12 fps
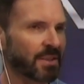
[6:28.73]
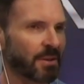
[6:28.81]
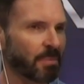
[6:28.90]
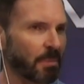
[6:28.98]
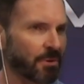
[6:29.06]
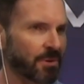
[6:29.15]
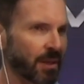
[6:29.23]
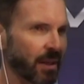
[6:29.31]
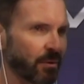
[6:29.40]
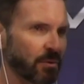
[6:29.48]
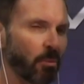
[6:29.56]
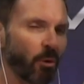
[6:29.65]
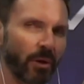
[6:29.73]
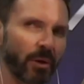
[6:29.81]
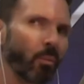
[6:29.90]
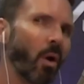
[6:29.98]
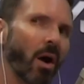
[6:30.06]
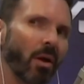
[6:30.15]
Some people are saying it was Morgan
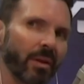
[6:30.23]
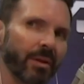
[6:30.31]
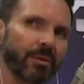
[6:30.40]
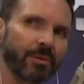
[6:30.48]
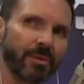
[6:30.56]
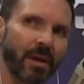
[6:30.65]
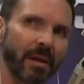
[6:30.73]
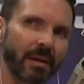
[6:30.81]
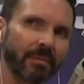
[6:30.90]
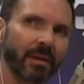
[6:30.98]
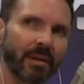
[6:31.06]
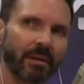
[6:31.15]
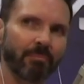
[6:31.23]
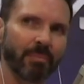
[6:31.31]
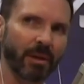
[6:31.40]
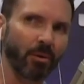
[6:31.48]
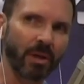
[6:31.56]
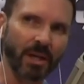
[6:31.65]
Wallen, who's a
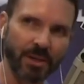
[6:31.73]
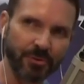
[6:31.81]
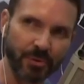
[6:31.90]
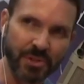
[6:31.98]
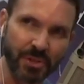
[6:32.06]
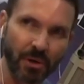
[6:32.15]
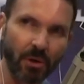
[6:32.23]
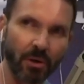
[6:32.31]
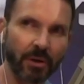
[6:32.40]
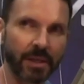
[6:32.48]
big old country star.